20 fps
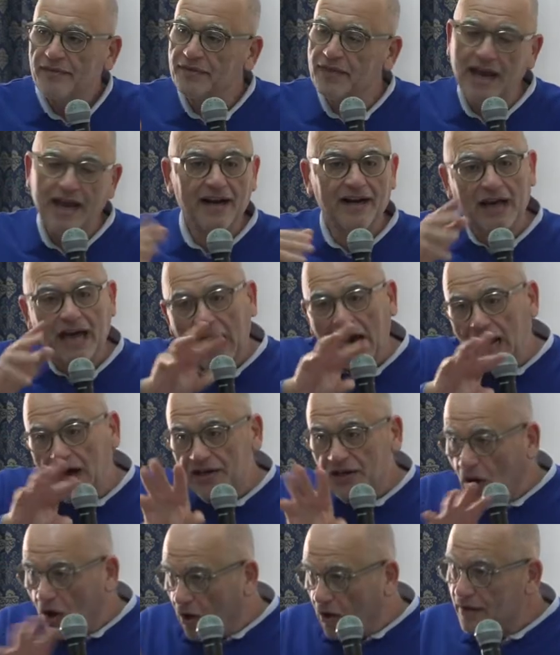They are
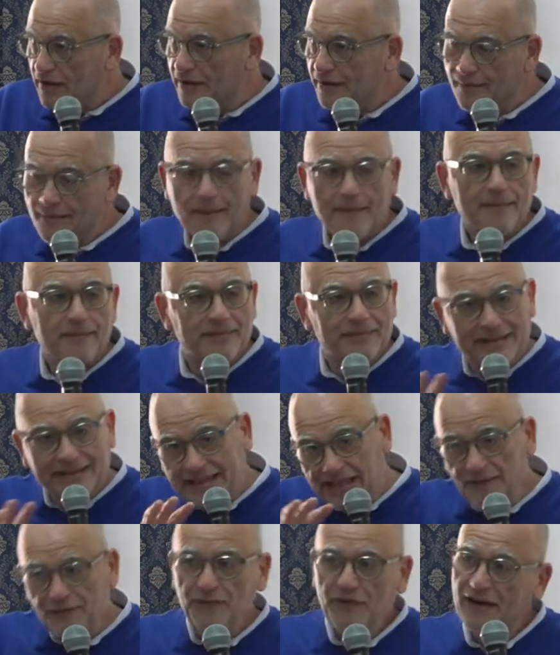
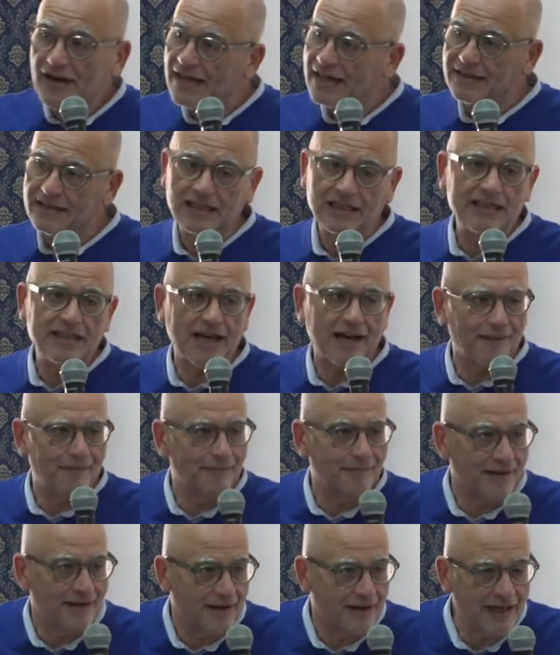different in their
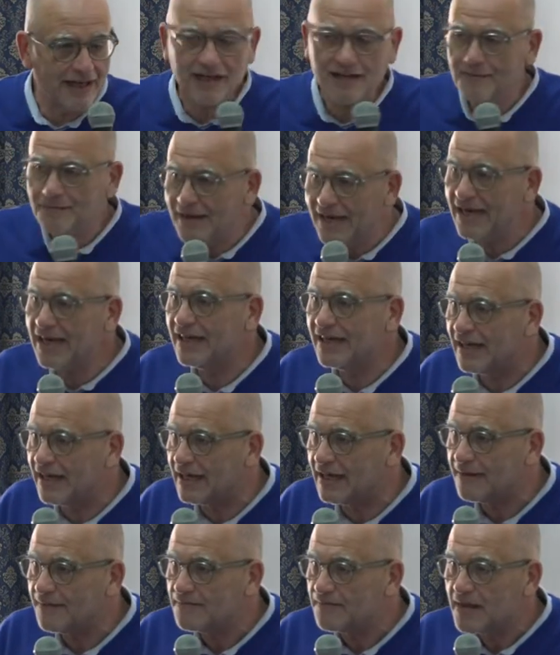Greek
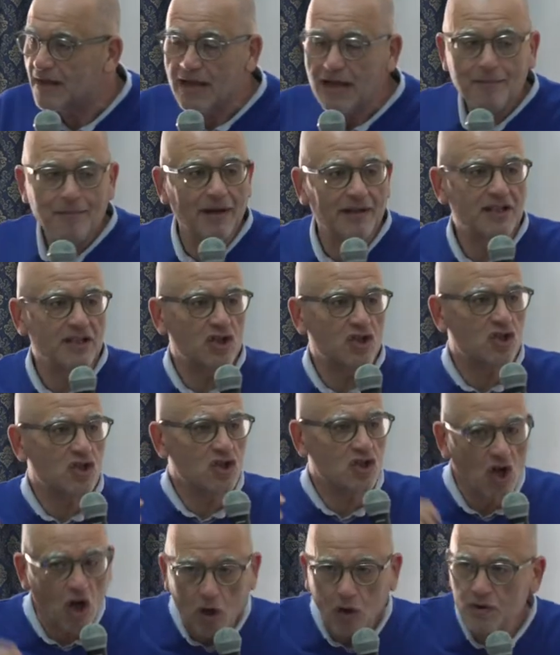meaning, but it
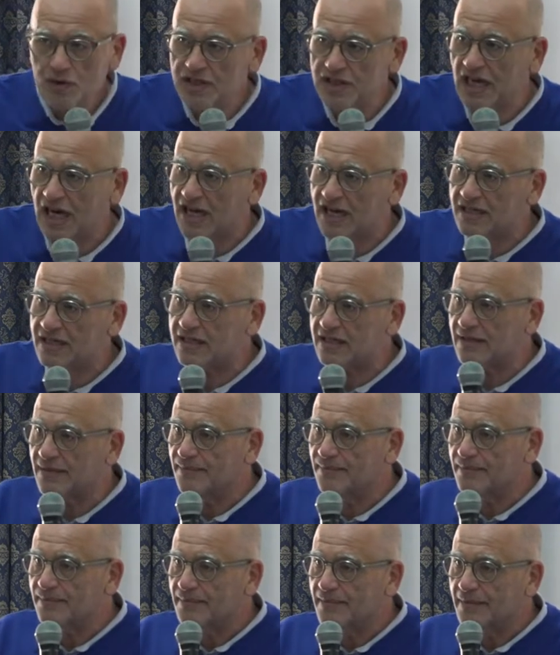shows us
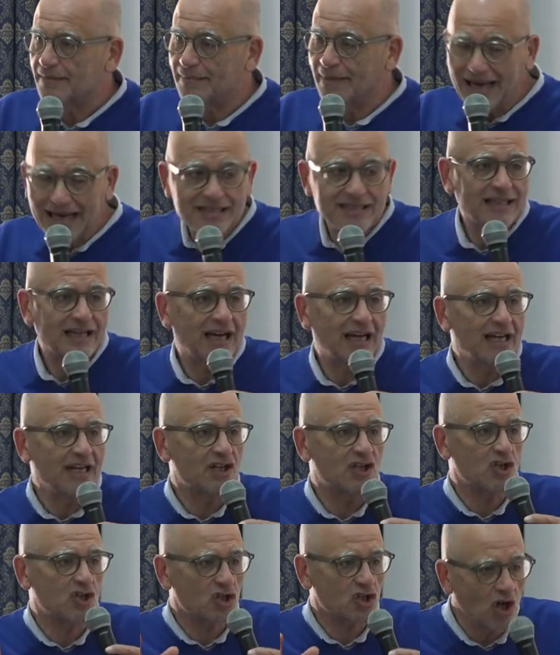Basically,
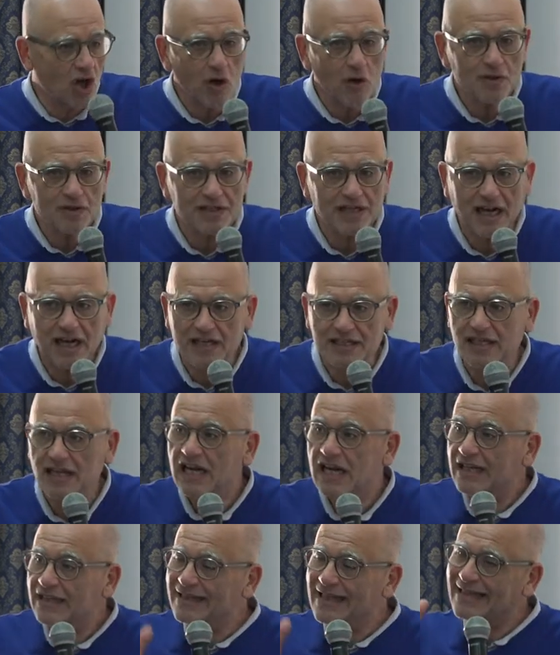it shows us
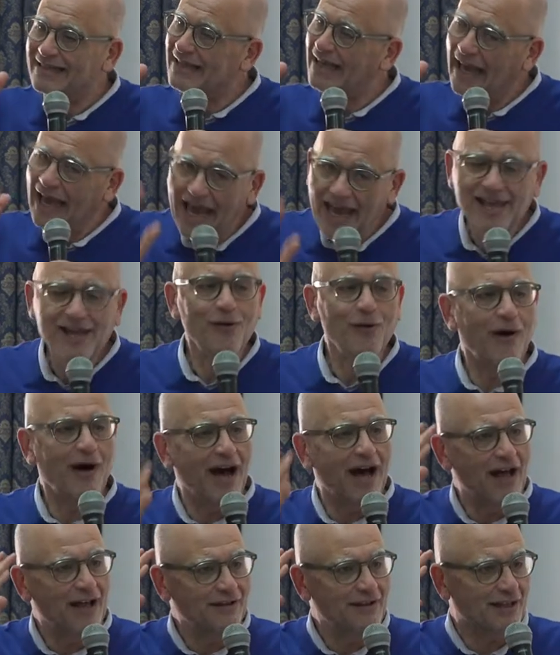that
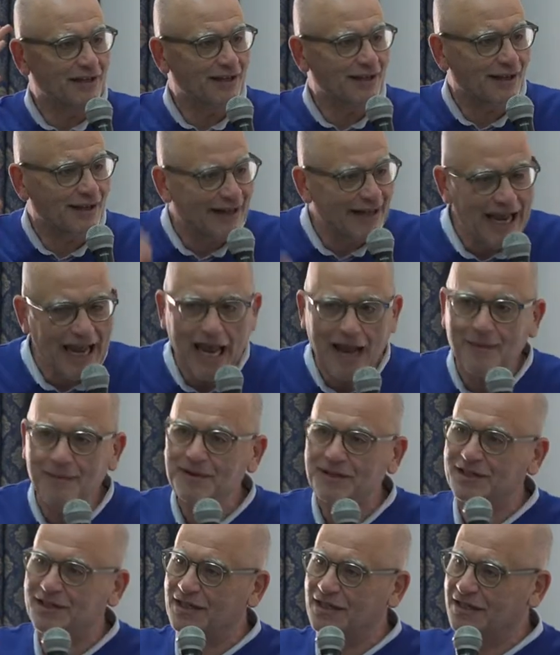anyone that
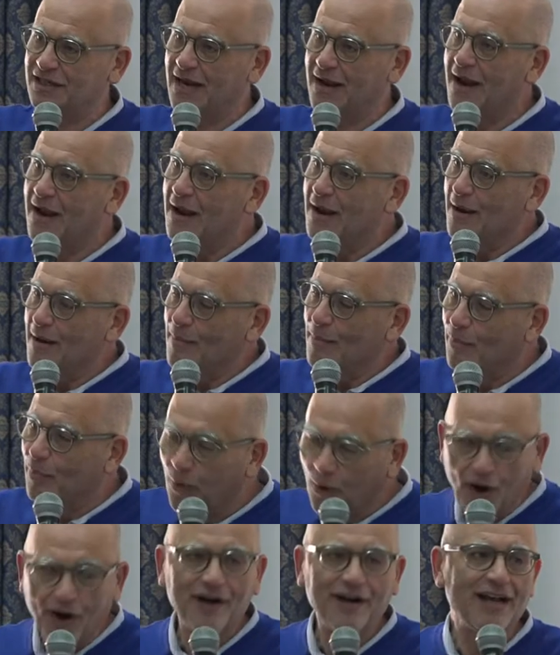claims he's
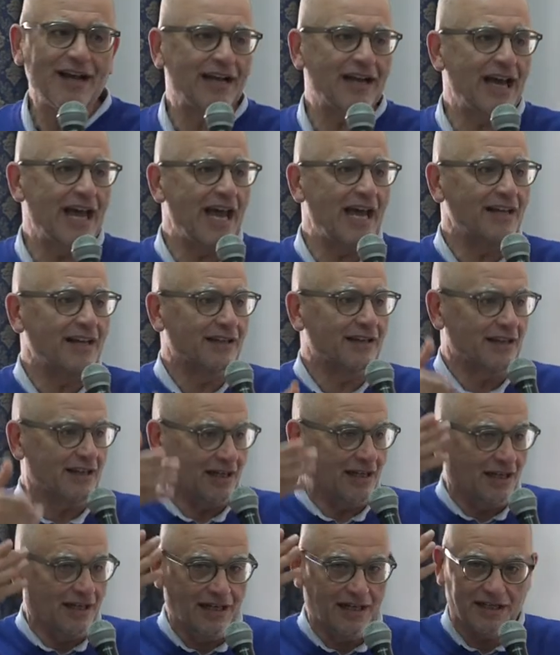born again and
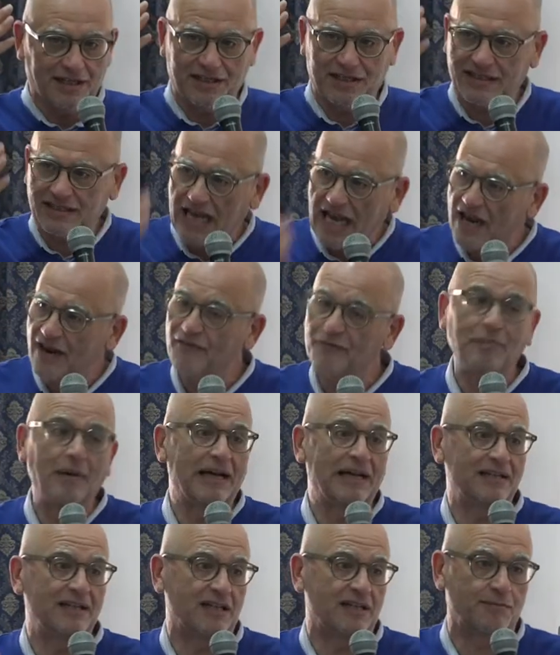he is saved
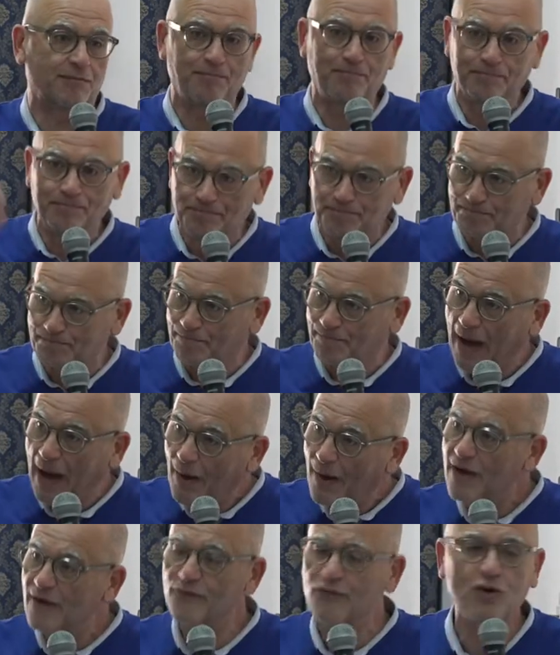by this
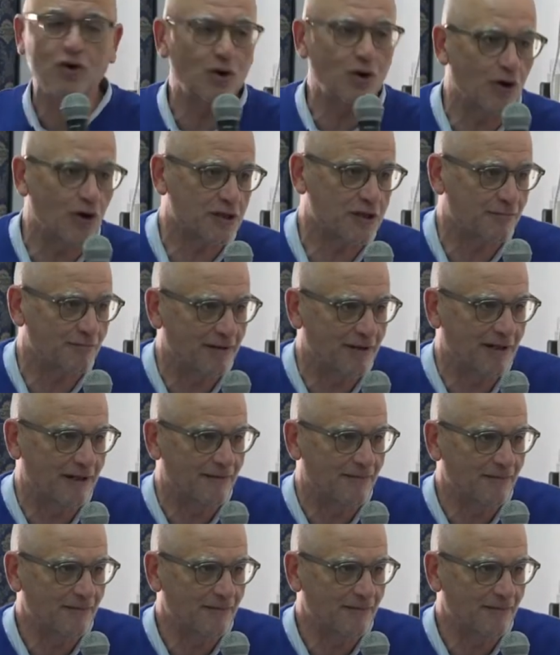powerful gospel,